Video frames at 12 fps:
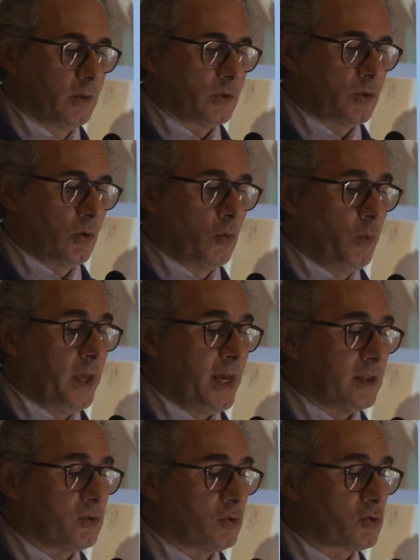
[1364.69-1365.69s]
So we
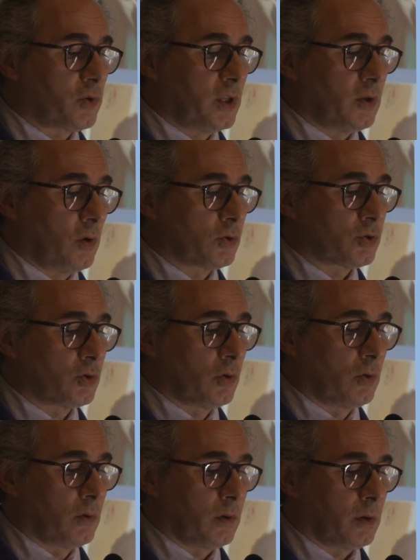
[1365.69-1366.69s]
had to treat
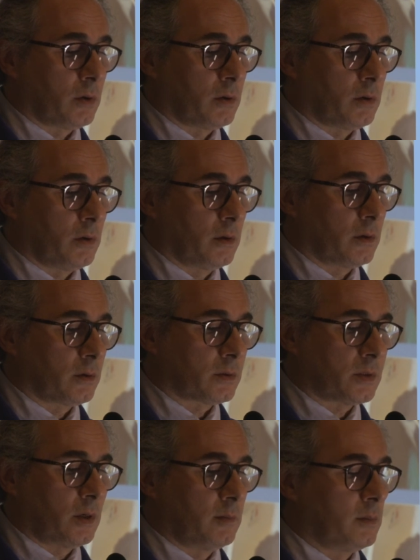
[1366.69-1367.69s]
also
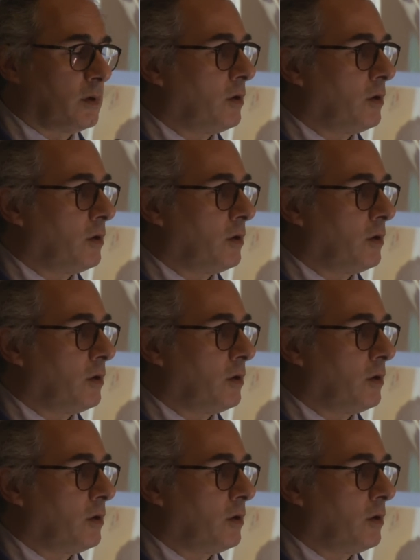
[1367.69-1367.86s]
some